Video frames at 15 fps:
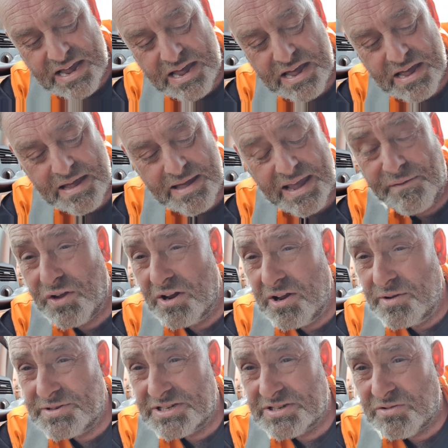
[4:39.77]
If you
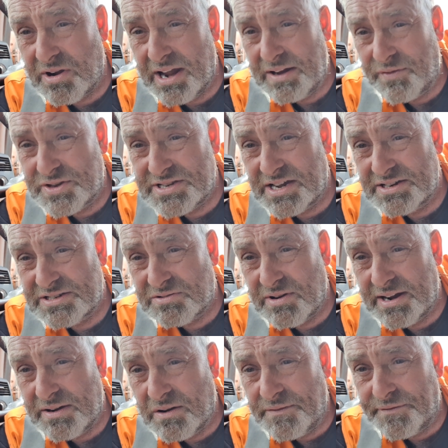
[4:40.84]
lose a screen, if you turn the
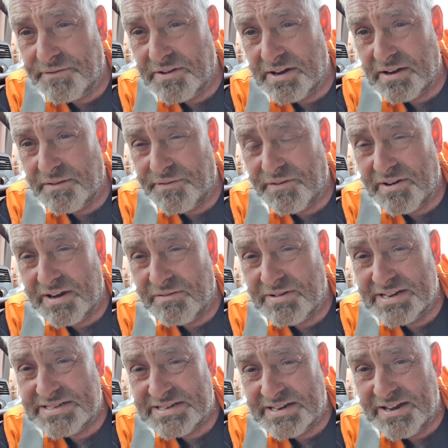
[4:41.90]
screen off, you know, for any
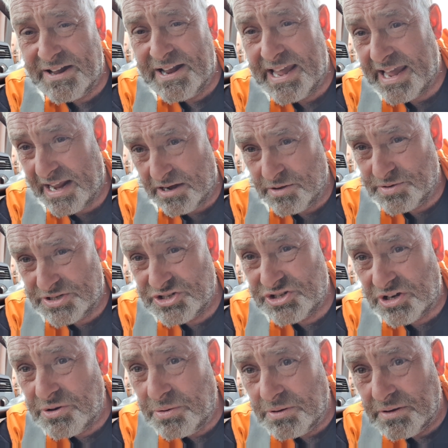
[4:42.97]
reason, it loses
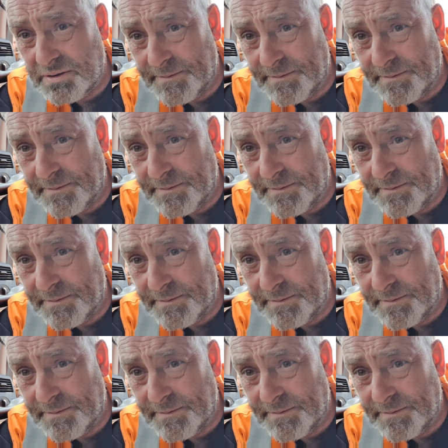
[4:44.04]
you.